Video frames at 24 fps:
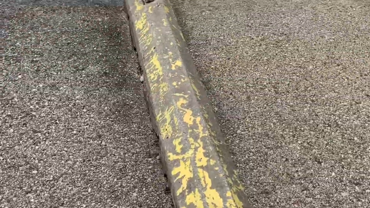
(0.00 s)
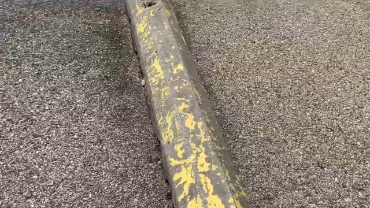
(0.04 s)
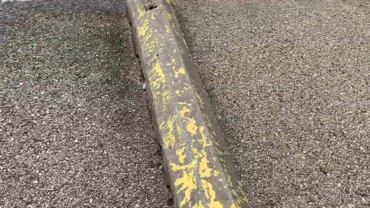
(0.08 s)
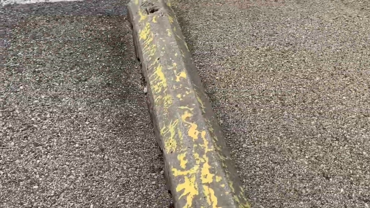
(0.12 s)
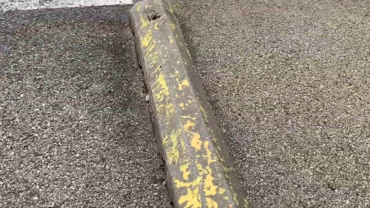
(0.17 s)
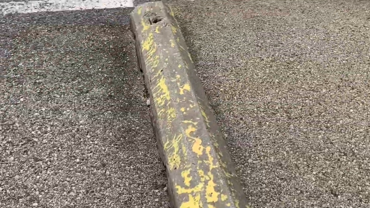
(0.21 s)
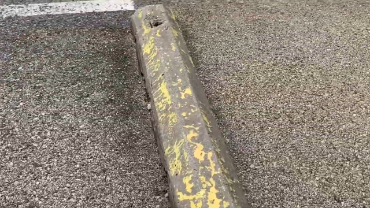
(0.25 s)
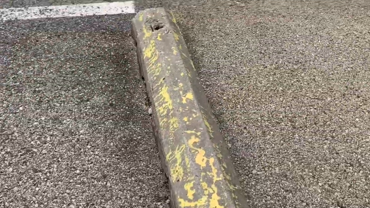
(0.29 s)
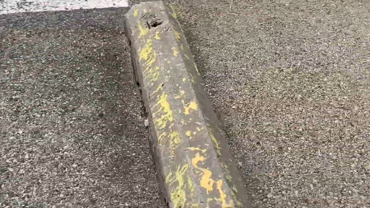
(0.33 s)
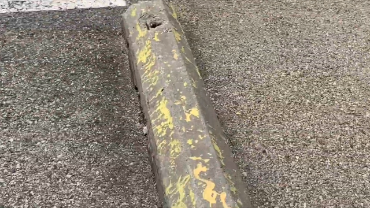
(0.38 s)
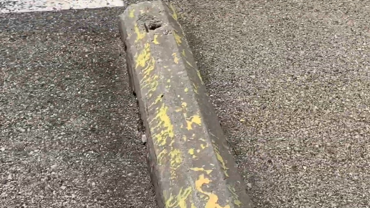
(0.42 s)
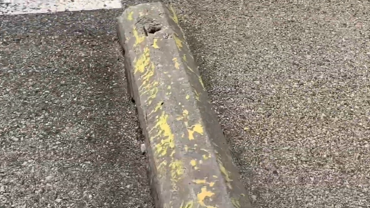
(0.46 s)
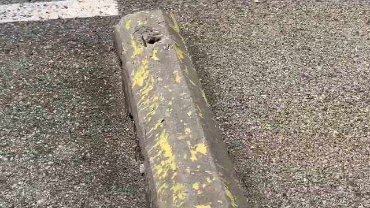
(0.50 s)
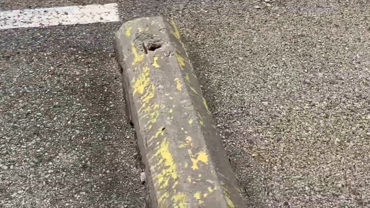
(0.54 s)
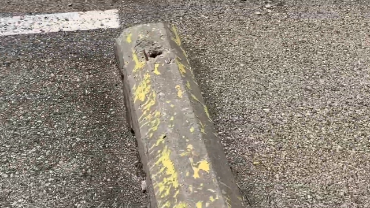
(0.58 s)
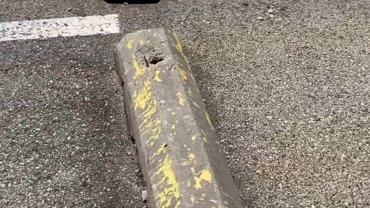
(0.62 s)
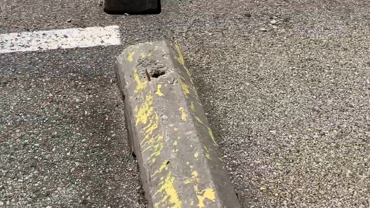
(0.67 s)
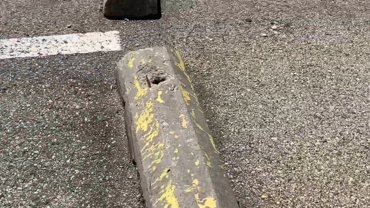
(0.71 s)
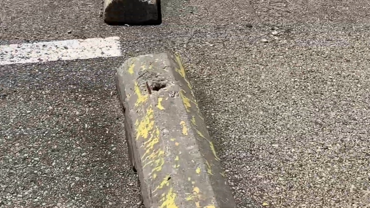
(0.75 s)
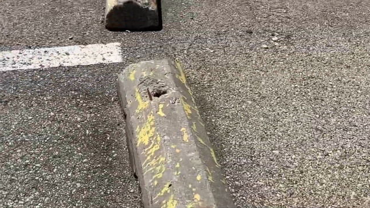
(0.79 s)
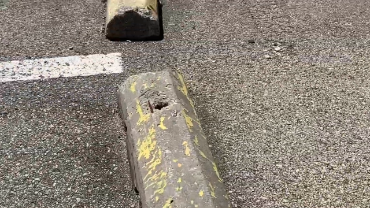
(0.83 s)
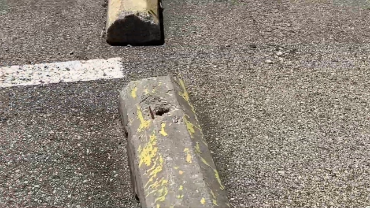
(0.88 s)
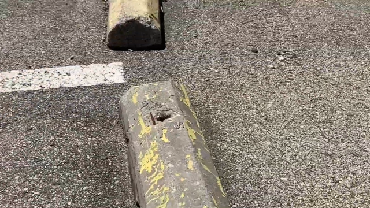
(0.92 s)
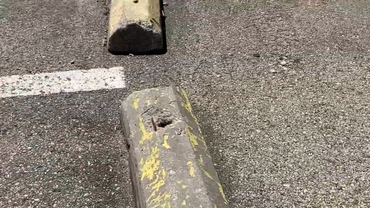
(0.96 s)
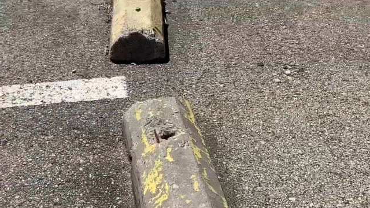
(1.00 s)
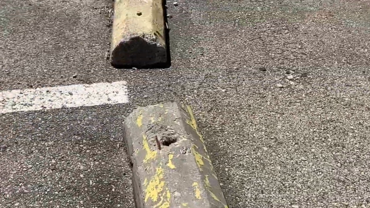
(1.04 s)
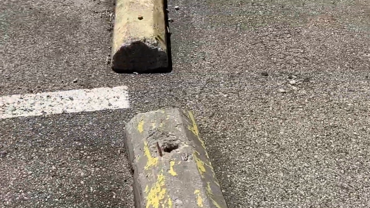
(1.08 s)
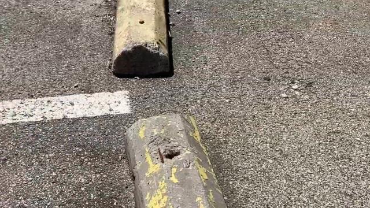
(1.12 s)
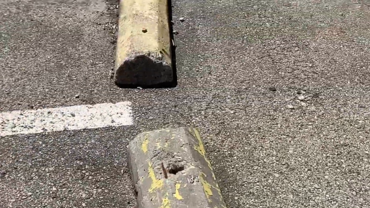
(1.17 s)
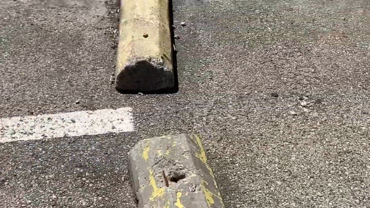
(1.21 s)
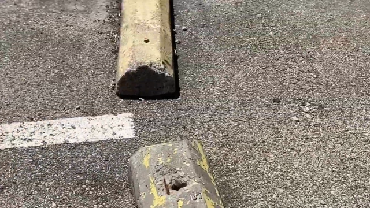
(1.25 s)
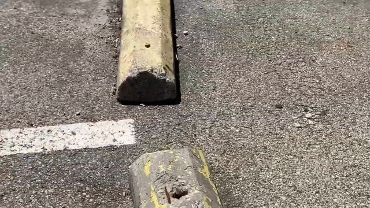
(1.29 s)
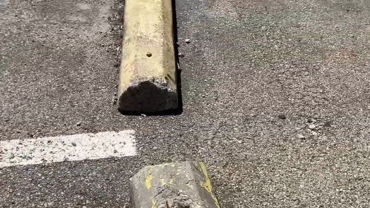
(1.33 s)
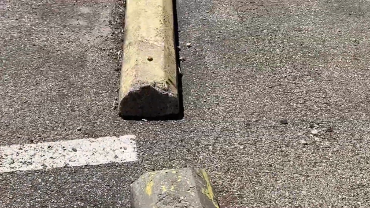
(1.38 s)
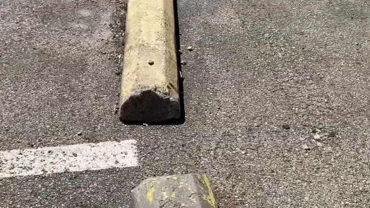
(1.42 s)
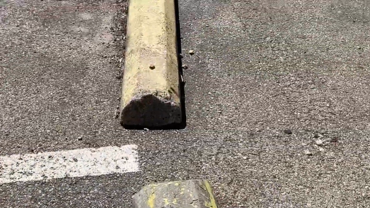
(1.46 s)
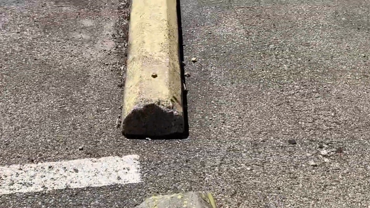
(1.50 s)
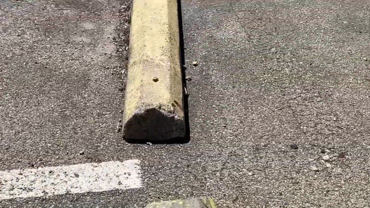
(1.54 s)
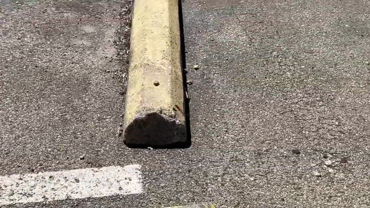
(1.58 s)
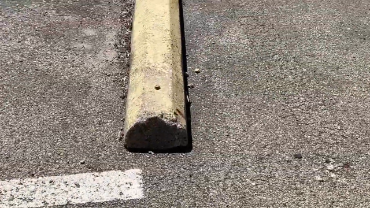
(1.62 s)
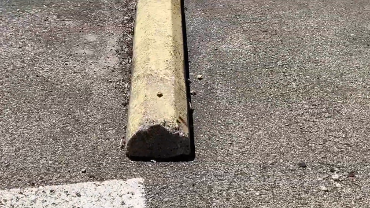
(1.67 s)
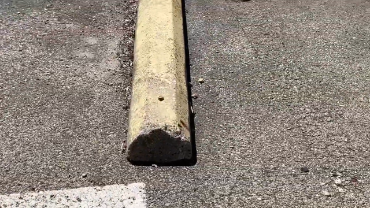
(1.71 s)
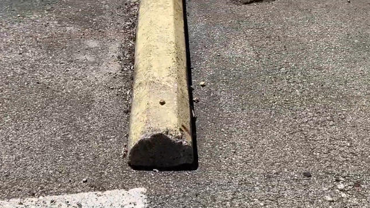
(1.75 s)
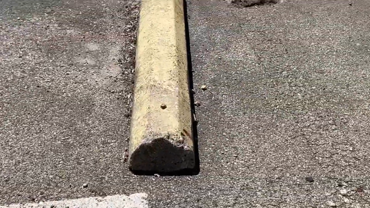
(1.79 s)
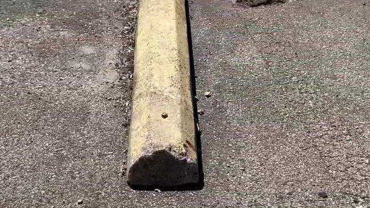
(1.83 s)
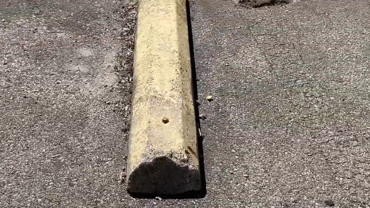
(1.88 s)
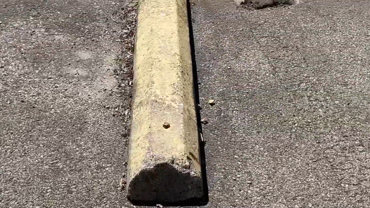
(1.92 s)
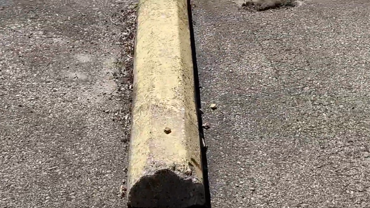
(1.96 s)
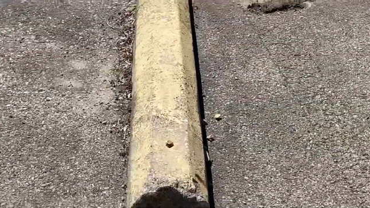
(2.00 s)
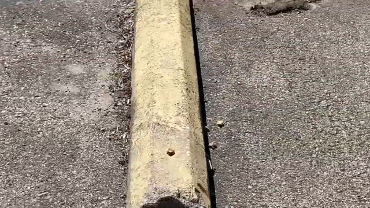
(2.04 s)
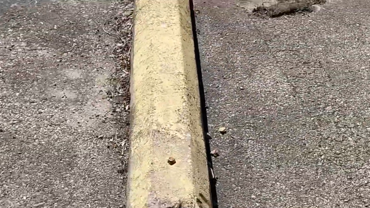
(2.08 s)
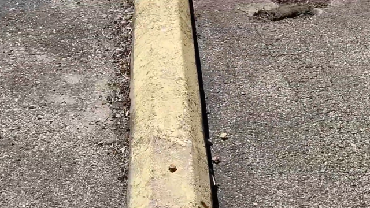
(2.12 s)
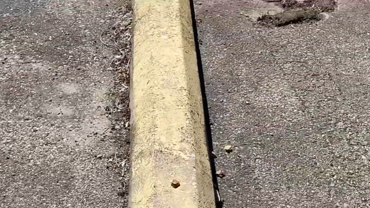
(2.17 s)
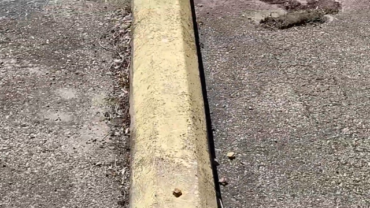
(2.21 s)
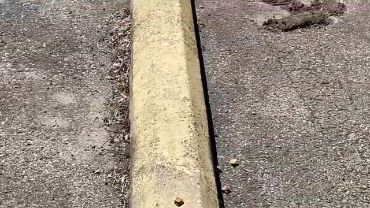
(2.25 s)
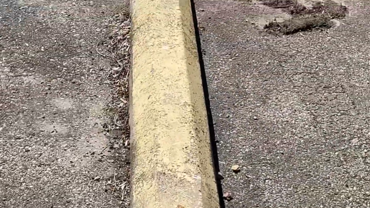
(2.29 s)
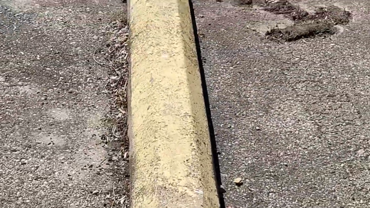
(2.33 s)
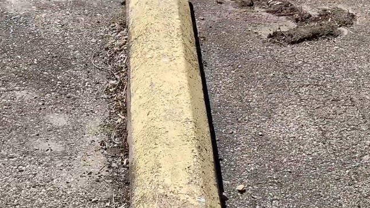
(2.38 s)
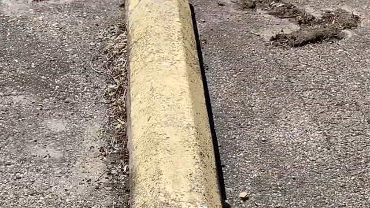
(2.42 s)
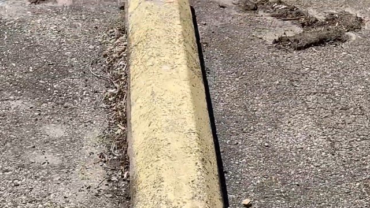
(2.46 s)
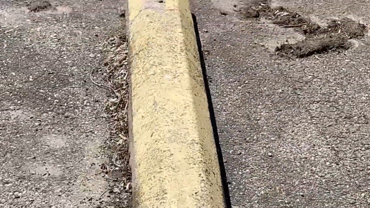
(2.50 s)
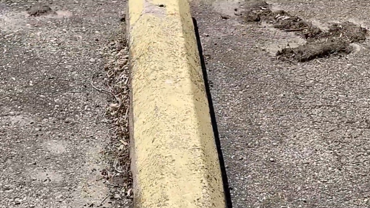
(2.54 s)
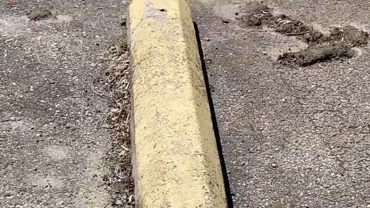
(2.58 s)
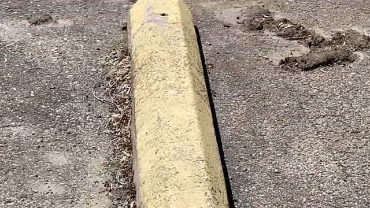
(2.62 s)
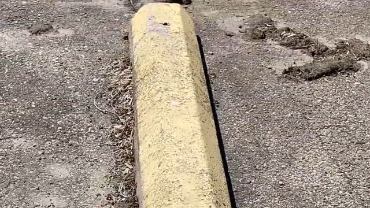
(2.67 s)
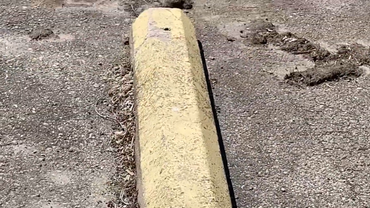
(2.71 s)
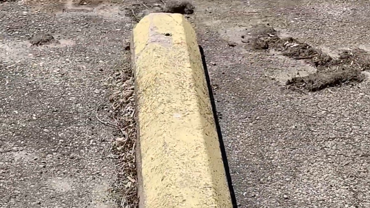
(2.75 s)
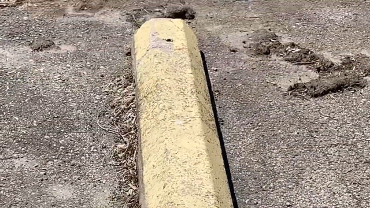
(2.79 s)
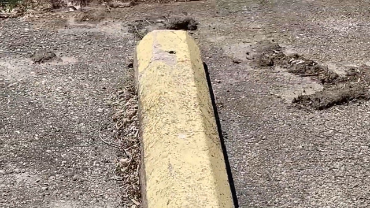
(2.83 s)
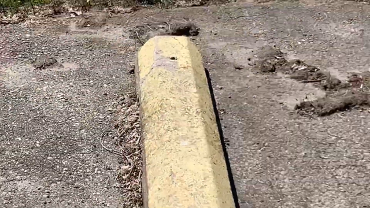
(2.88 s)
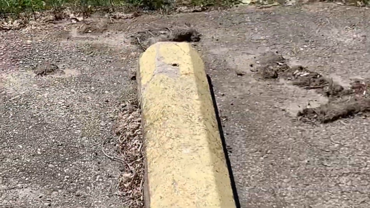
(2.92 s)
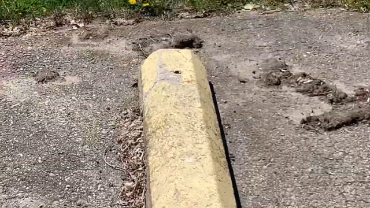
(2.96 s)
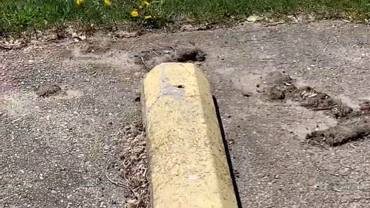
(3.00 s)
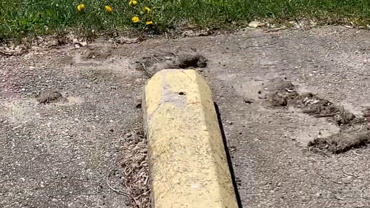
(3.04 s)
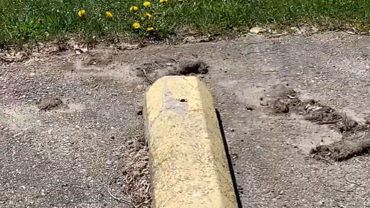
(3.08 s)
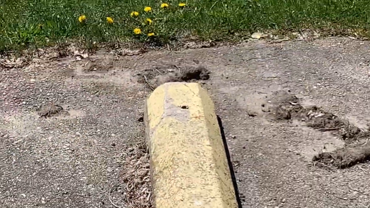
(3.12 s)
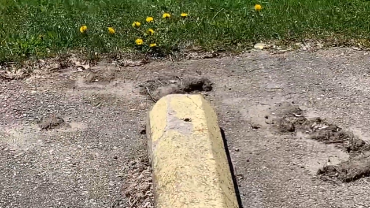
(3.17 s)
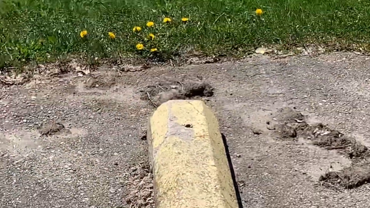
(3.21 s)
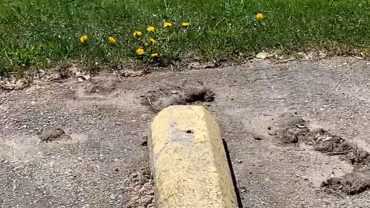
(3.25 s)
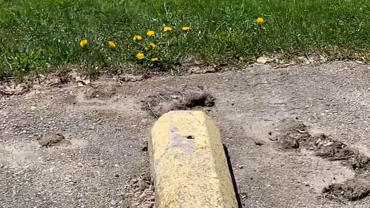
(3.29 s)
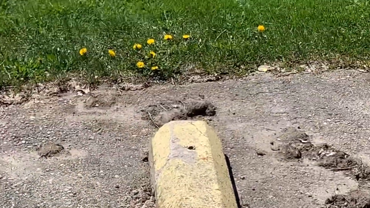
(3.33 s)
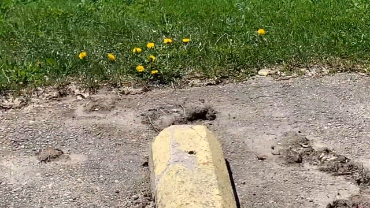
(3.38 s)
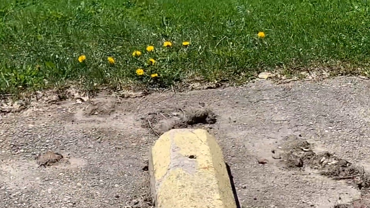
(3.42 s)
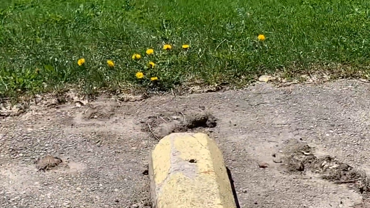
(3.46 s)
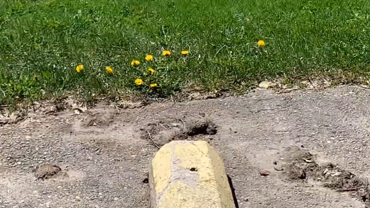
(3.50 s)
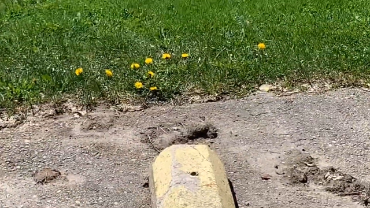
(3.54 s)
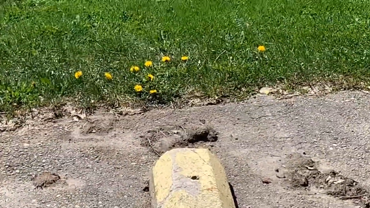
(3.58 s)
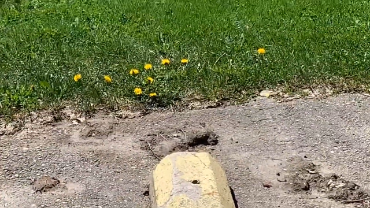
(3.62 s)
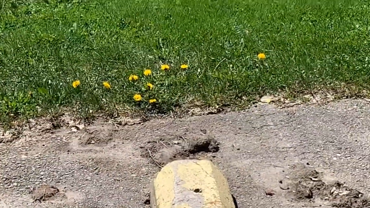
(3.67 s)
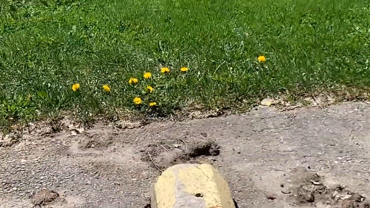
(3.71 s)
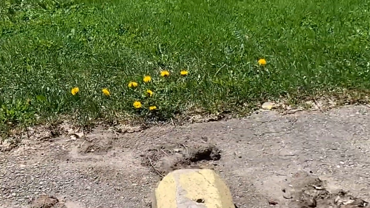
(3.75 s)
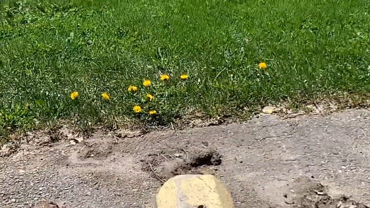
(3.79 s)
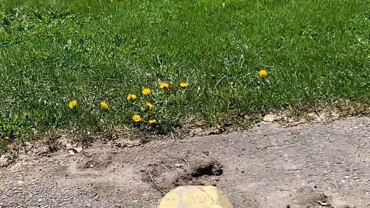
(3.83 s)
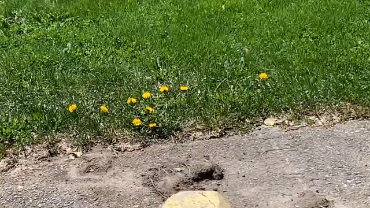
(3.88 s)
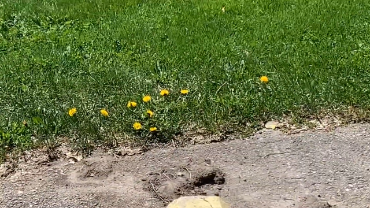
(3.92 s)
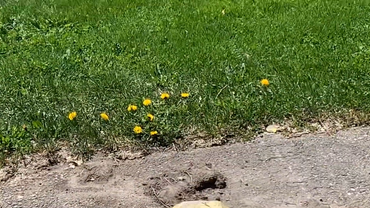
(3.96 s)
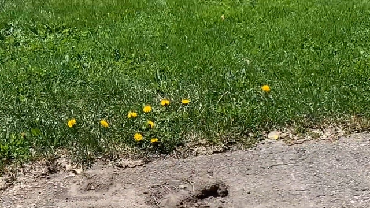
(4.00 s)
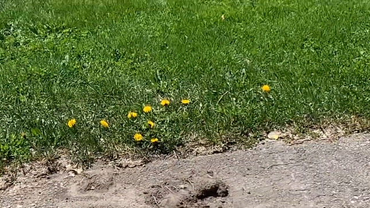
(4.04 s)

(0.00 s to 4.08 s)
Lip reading: No face is visible, so there are no lips to read.